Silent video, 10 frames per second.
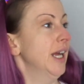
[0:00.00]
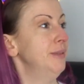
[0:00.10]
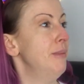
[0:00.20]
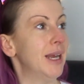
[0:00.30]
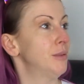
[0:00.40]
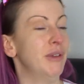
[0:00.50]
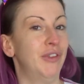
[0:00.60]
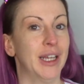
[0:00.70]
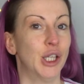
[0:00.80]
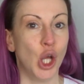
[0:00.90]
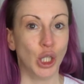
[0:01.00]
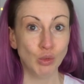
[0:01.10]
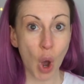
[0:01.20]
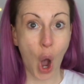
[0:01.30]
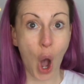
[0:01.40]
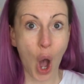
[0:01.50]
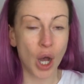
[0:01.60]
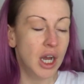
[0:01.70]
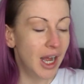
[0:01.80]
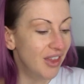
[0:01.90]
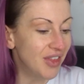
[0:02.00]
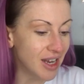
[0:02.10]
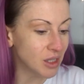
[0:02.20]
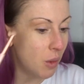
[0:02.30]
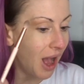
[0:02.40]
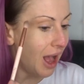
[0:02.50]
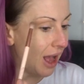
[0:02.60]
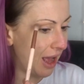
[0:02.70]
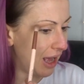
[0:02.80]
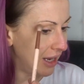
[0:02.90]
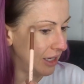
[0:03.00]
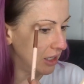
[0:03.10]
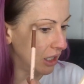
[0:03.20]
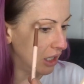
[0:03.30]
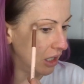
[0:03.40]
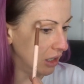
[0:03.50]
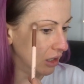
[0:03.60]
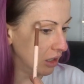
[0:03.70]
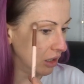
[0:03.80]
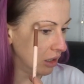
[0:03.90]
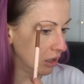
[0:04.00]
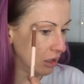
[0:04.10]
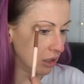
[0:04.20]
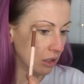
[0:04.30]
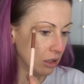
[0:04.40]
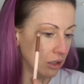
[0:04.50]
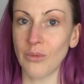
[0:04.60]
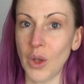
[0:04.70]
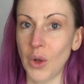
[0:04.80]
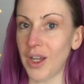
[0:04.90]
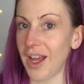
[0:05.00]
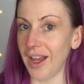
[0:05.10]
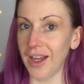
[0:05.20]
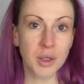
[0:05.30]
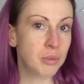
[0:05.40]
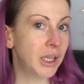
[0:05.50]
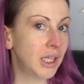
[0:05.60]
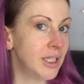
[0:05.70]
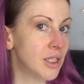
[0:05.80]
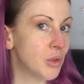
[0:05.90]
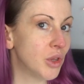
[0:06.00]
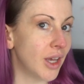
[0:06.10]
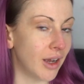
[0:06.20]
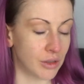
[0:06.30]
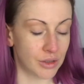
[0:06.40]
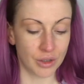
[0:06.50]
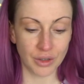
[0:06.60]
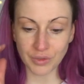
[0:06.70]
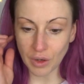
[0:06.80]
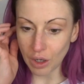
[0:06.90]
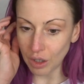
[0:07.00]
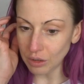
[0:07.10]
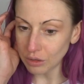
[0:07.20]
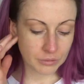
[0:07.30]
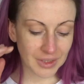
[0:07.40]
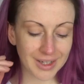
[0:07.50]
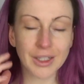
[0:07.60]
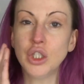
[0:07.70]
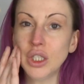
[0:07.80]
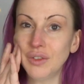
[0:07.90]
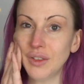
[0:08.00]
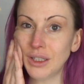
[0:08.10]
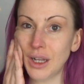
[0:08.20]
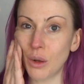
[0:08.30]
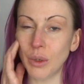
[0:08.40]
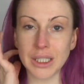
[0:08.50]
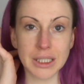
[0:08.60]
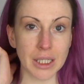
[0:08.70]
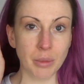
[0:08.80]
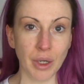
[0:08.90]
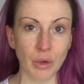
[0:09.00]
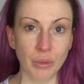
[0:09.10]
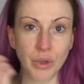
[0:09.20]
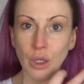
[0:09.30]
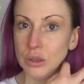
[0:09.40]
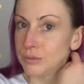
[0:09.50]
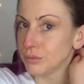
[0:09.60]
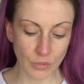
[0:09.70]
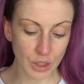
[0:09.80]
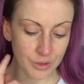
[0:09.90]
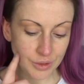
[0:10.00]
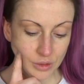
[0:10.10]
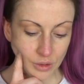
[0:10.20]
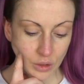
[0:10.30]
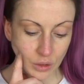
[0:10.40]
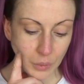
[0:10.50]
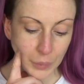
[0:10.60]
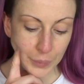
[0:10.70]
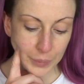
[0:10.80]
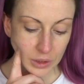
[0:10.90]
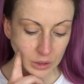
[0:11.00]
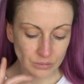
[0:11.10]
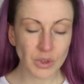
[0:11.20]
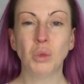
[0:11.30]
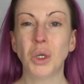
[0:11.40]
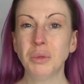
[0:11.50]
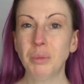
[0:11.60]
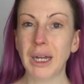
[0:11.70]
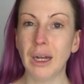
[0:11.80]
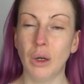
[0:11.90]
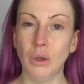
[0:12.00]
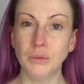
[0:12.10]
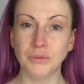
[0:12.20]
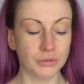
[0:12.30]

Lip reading: and makes me feel all woohoo, and that's why. Okay, pleased with that so far. Okay, I do feel like I want to deepen it up though. So, what about